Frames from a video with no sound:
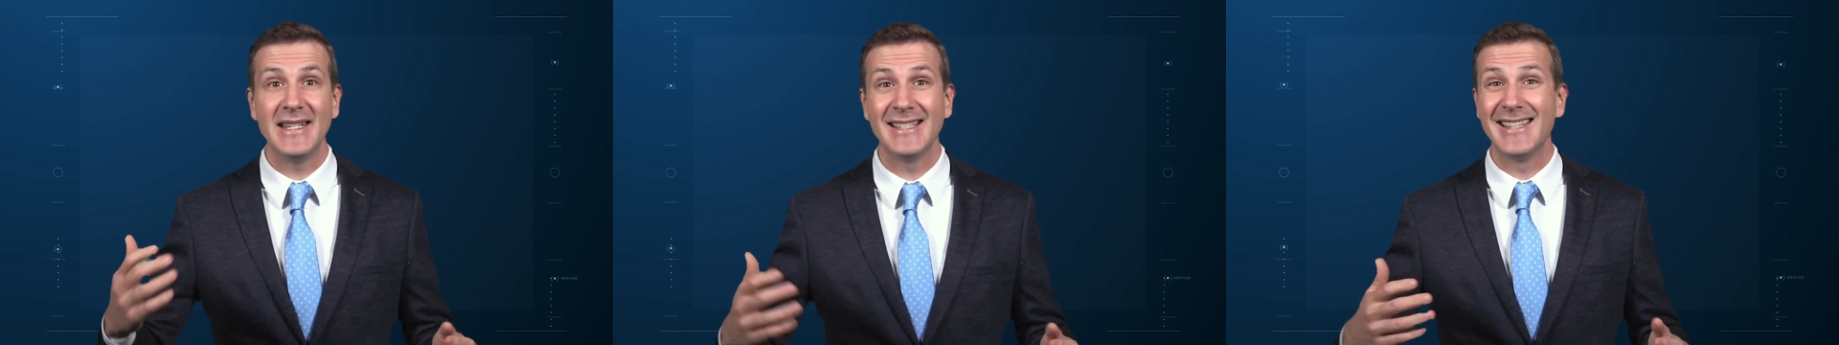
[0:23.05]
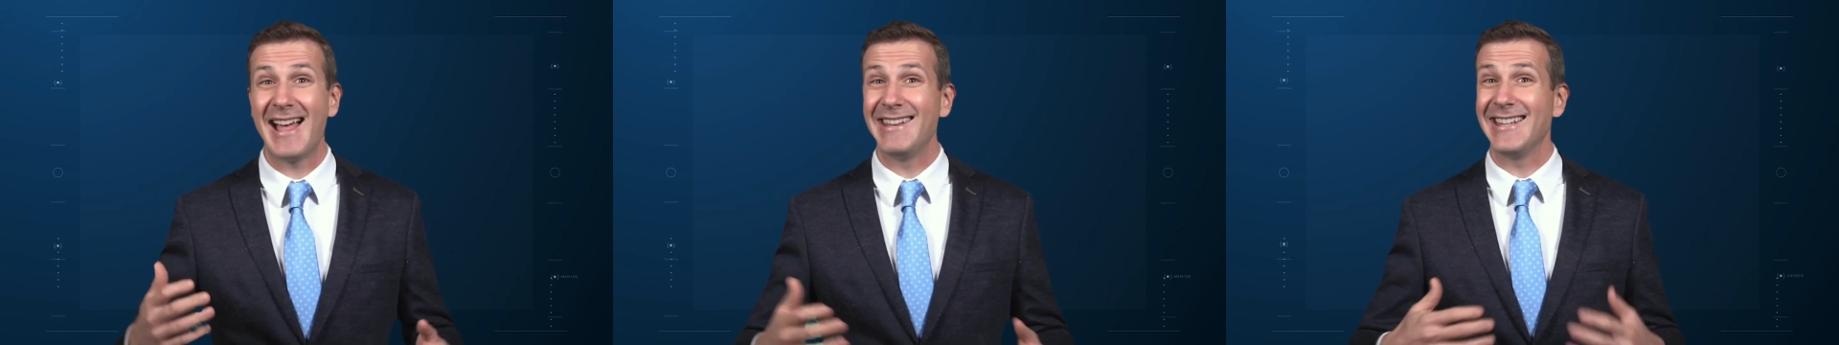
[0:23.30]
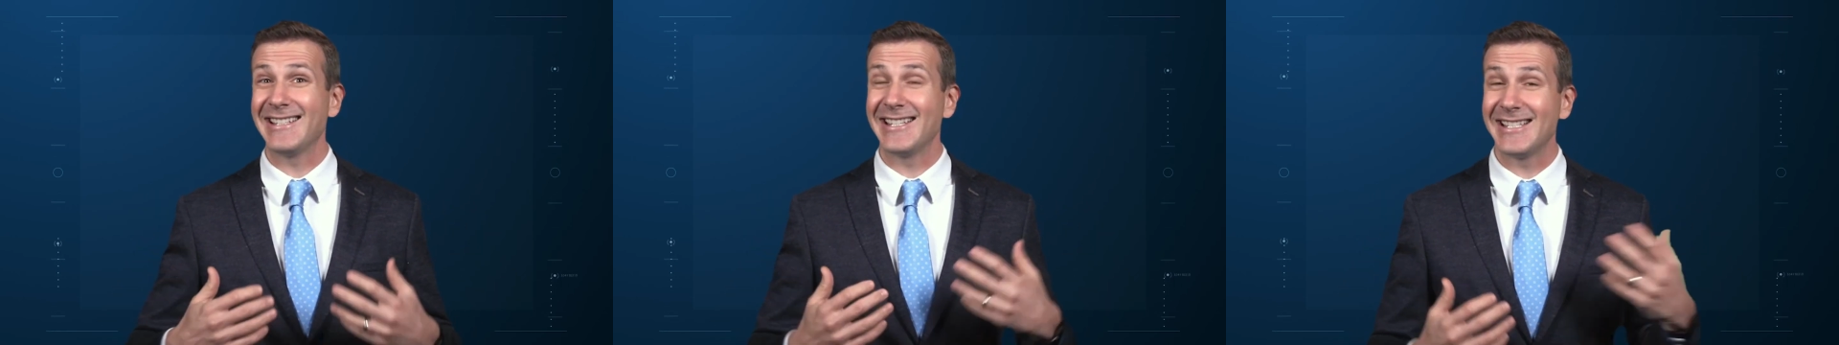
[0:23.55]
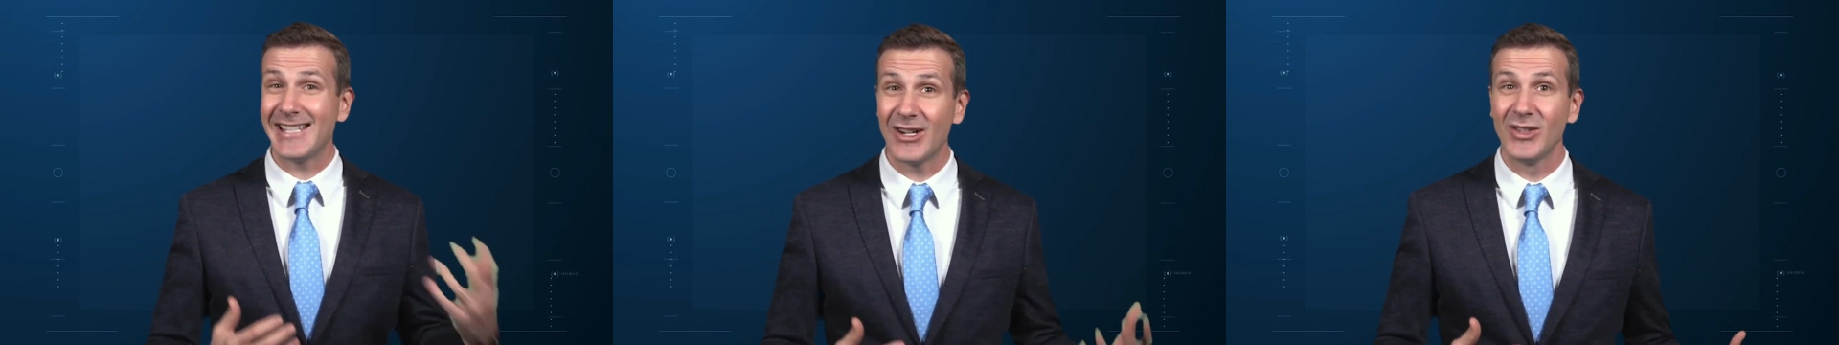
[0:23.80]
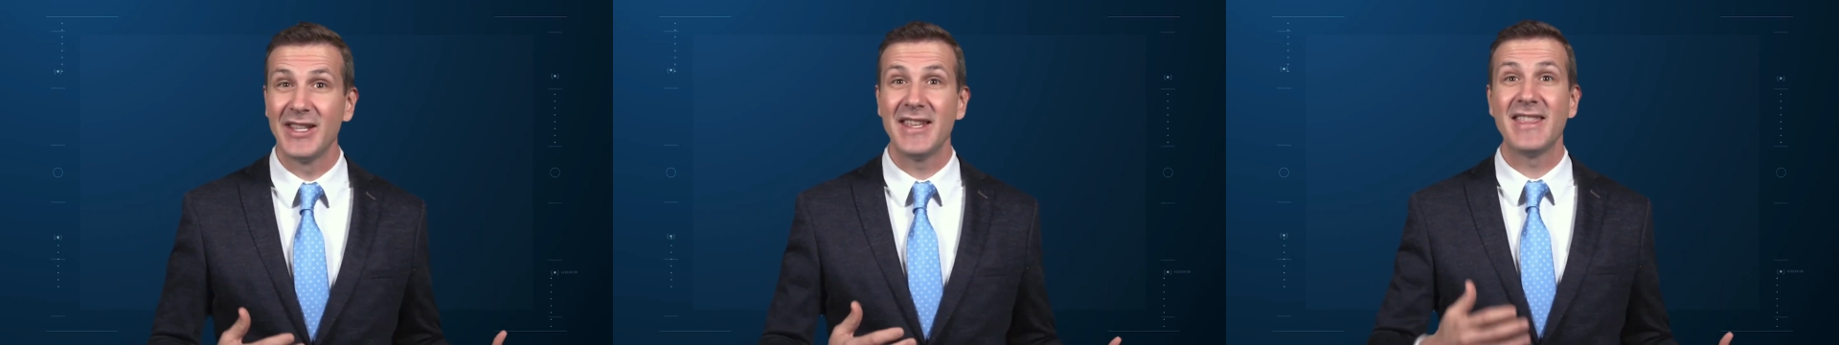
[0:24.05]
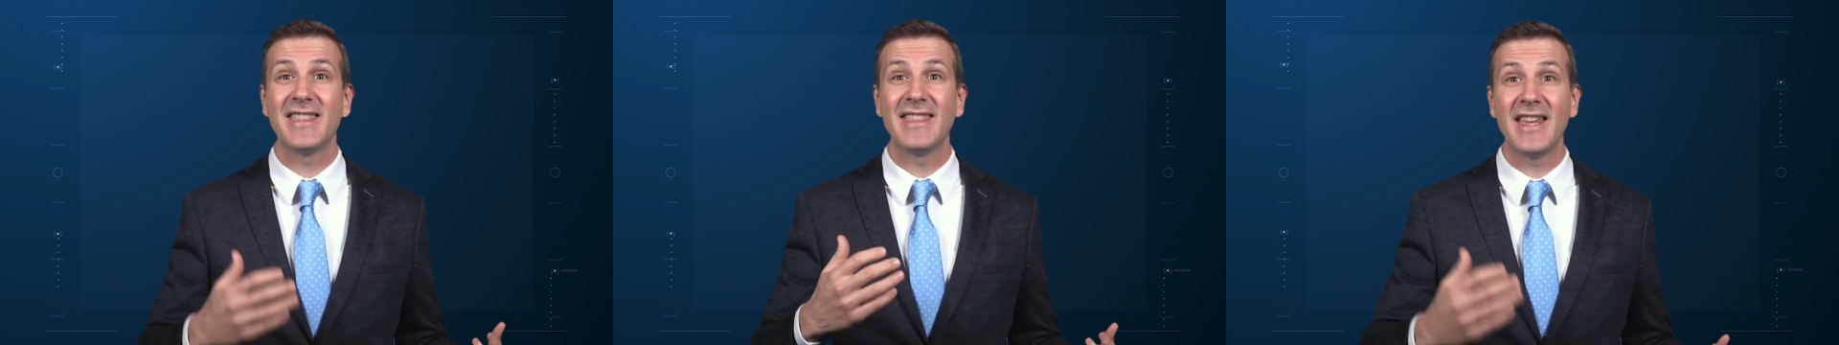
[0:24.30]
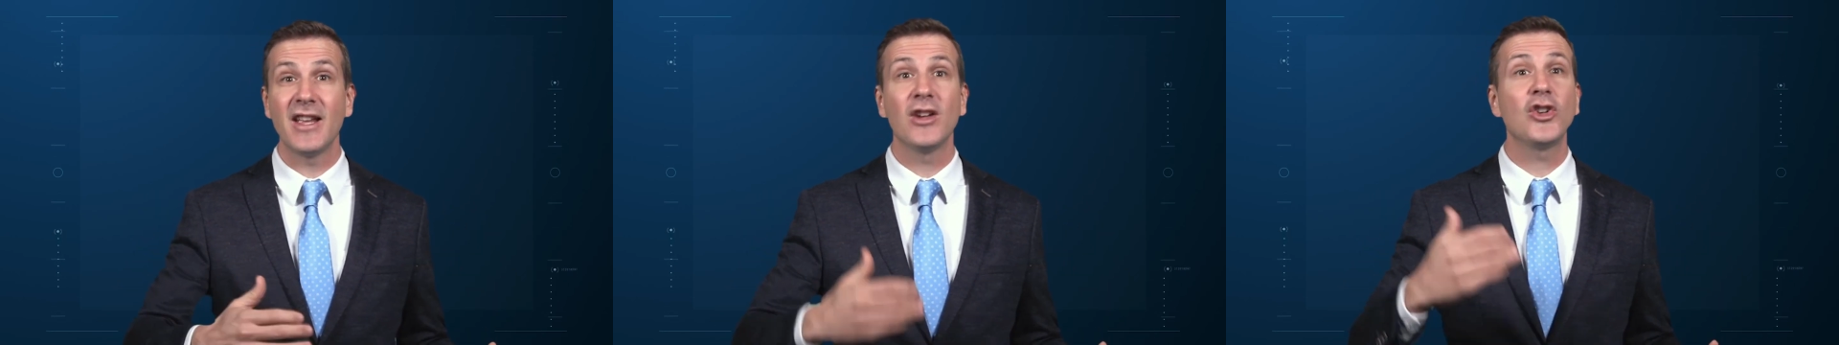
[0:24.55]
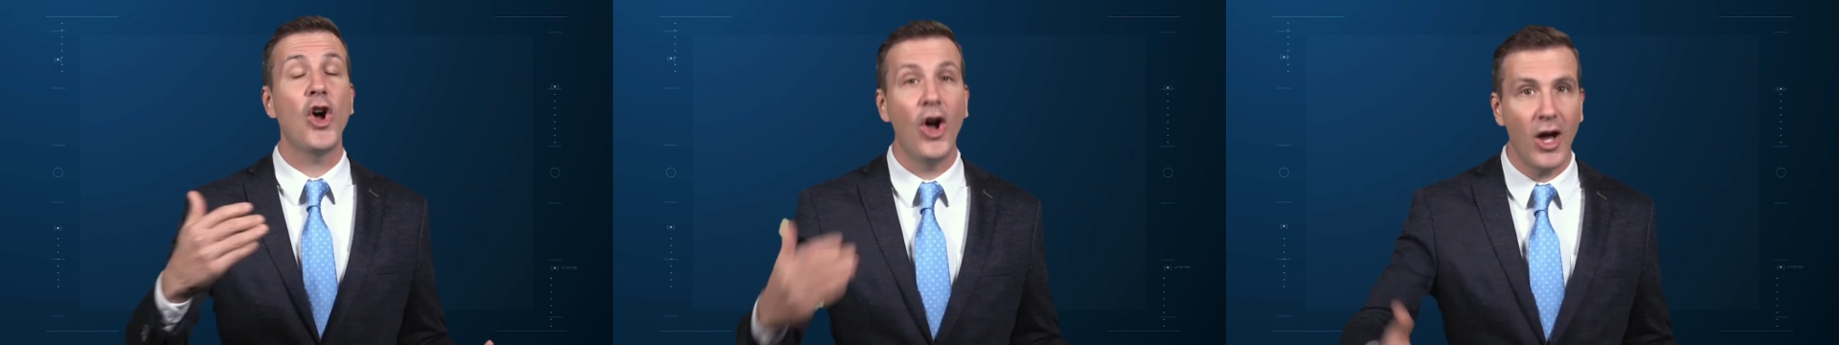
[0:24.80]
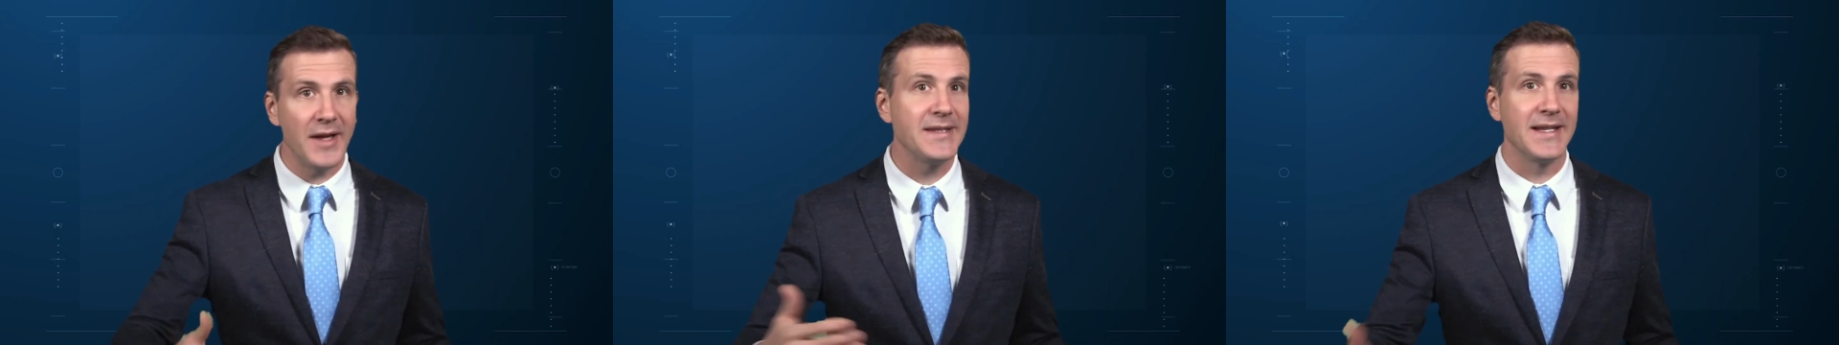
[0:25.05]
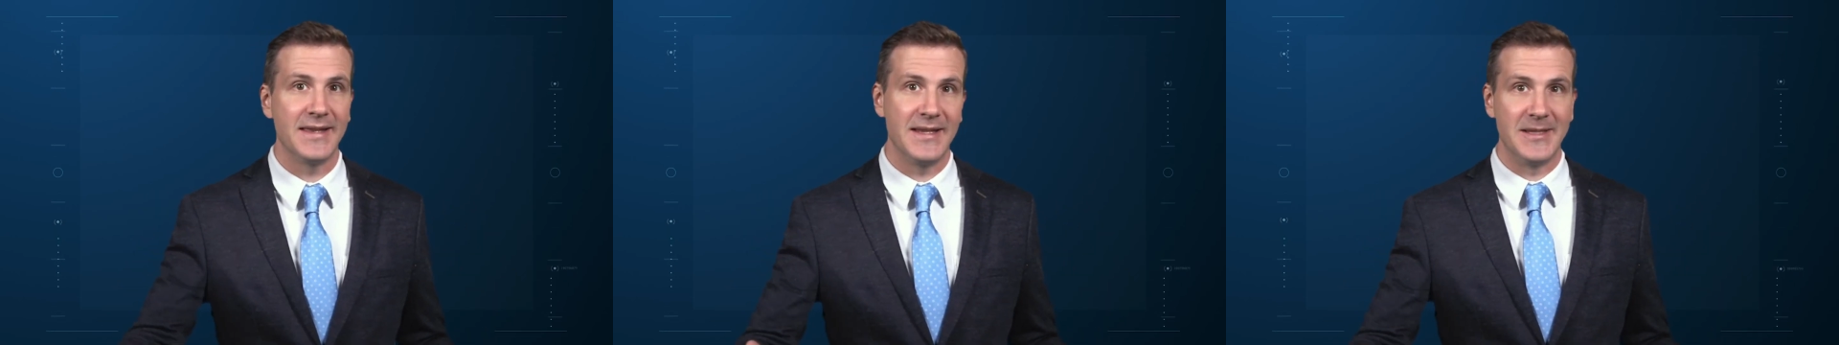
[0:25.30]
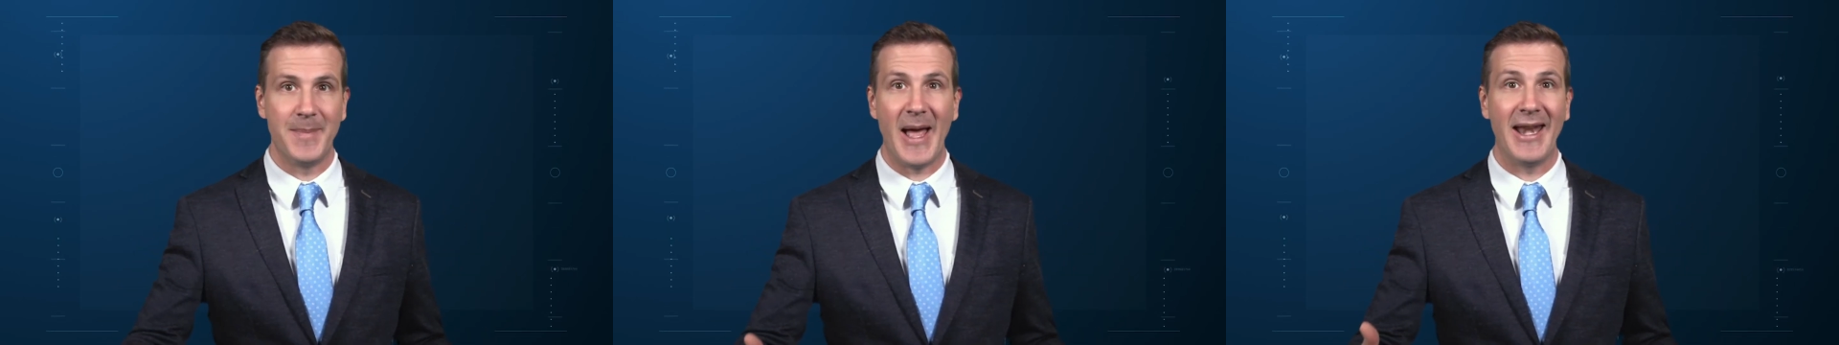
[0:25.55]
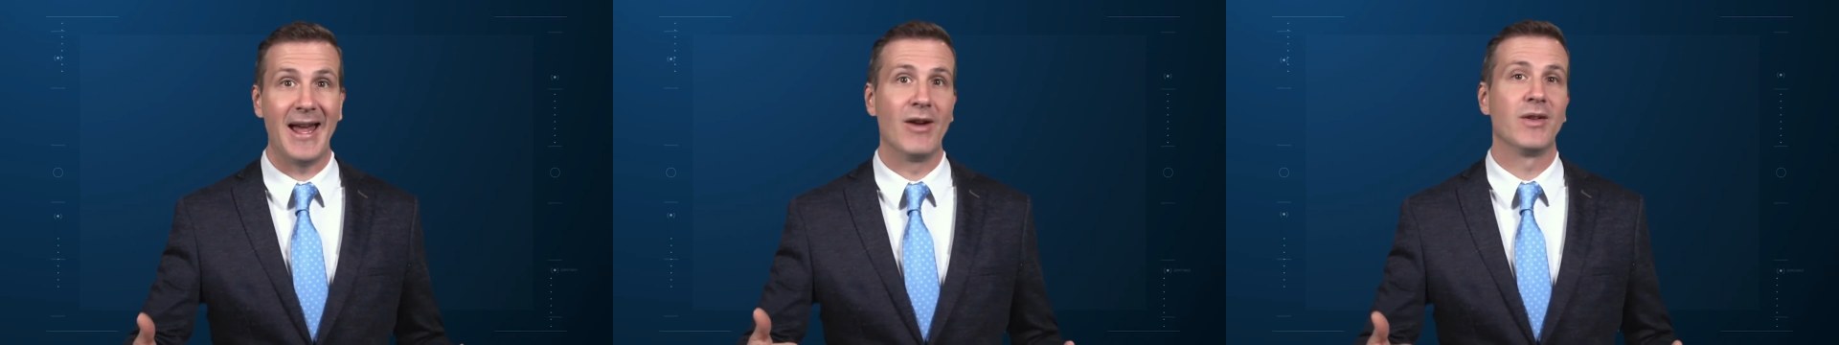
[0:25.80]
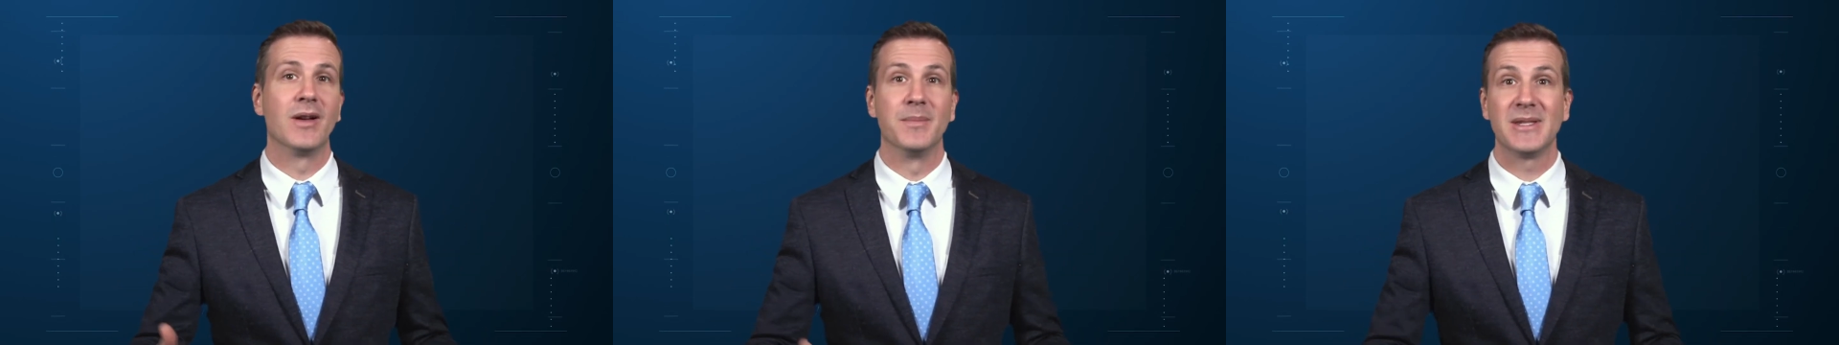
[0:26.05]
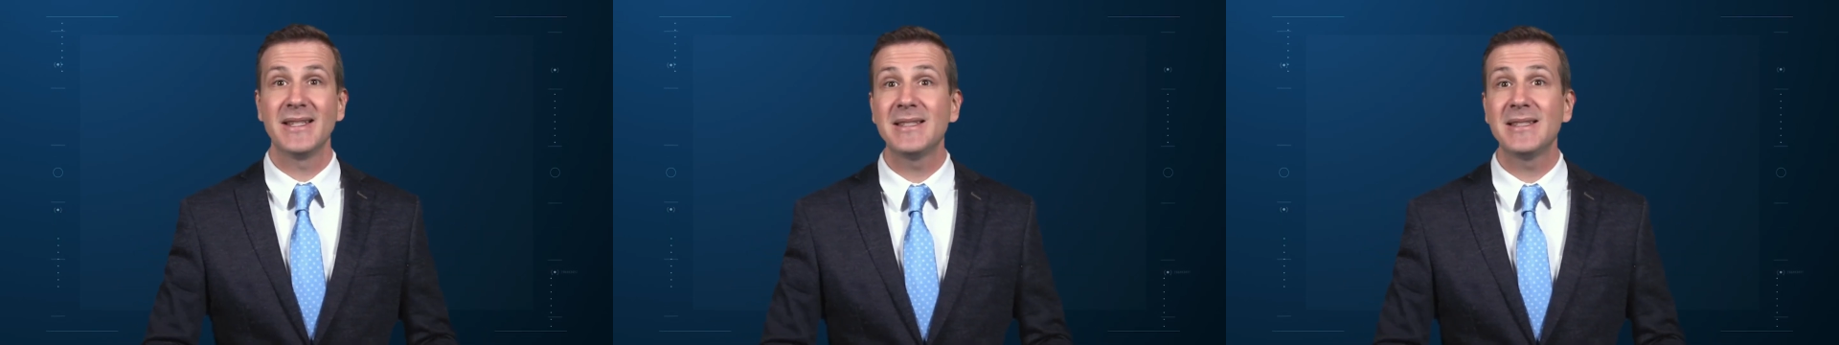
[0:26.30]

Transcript: D is not necessarily the thing causing these bad outcomes.